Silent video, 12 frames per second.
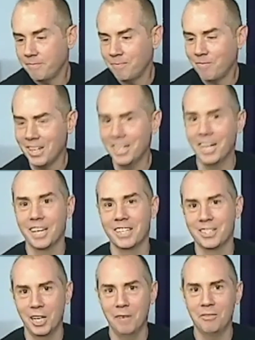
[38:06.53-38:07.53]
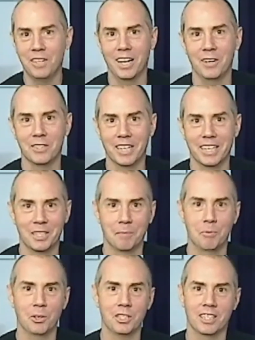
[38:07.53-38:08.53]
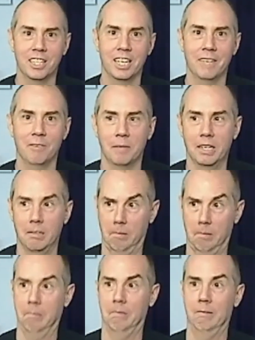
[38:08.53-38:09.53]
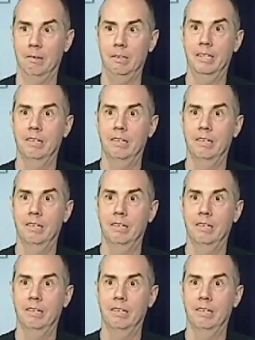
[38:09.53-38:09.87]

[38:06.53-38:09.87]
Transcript: Yeah, and Jeff said I was actually pushing him. I'm like, really?